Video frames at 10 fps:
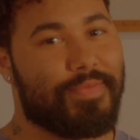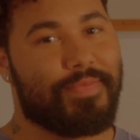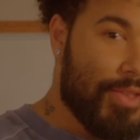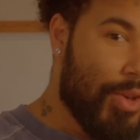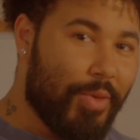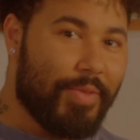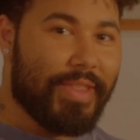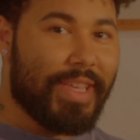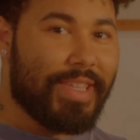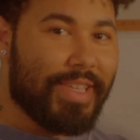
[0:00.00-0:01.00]
So
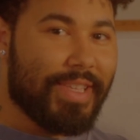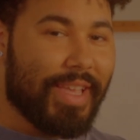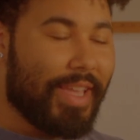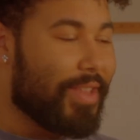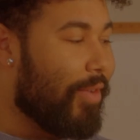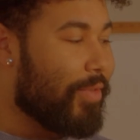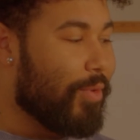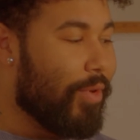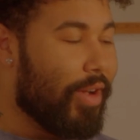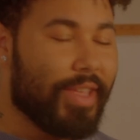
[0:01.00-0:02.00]
this is a
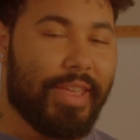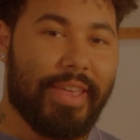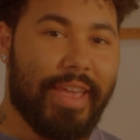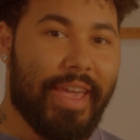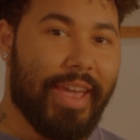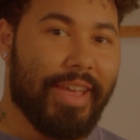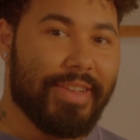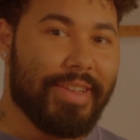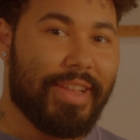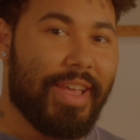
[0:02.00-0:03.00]
tufted rug,
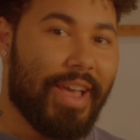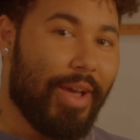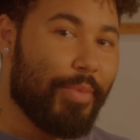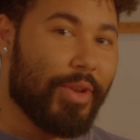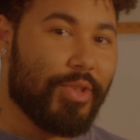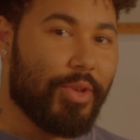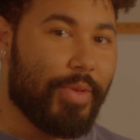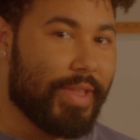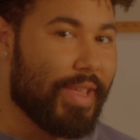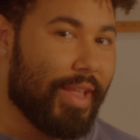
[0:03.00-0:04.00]
and I'm going to show you
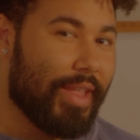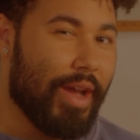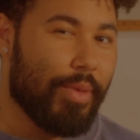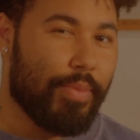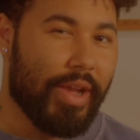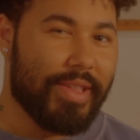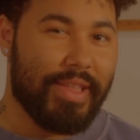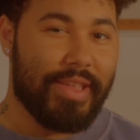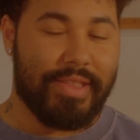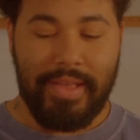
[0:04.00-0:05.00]
exactly how to price
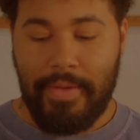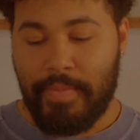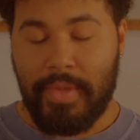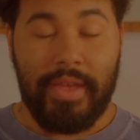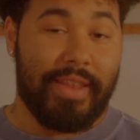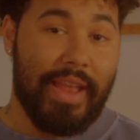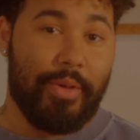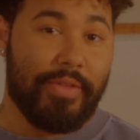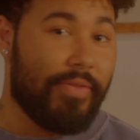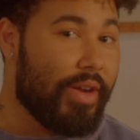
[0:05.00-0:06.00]
these. Now
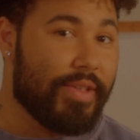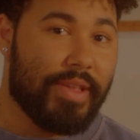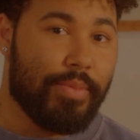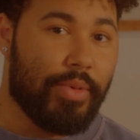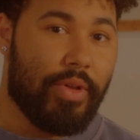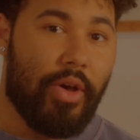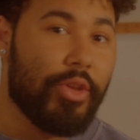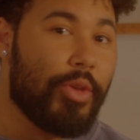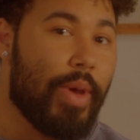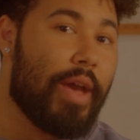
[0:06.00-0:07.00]
it's very simple. All
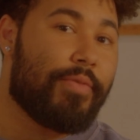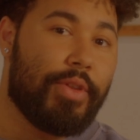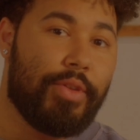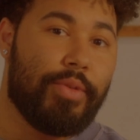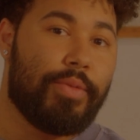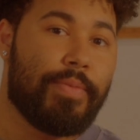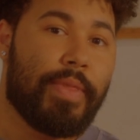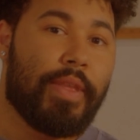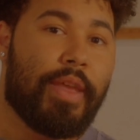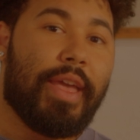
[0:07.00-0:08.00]
you have to do
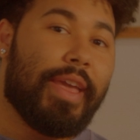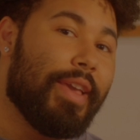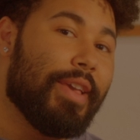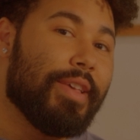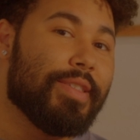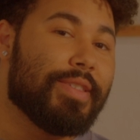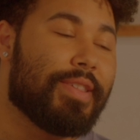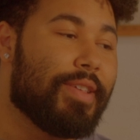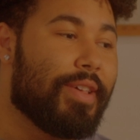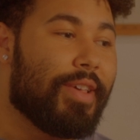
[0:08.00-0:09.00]

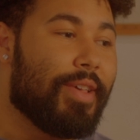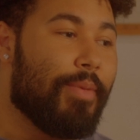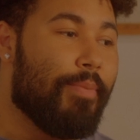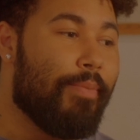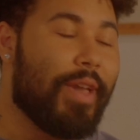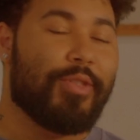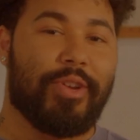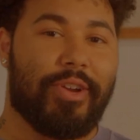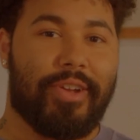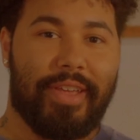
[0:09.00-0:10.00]
is
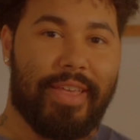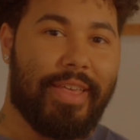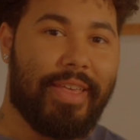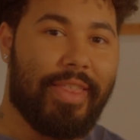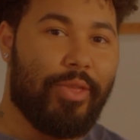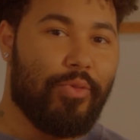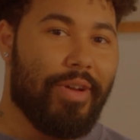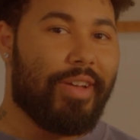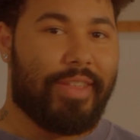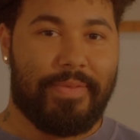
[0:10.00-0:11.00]
measure the
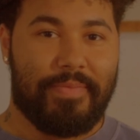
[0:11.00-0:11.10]
rug.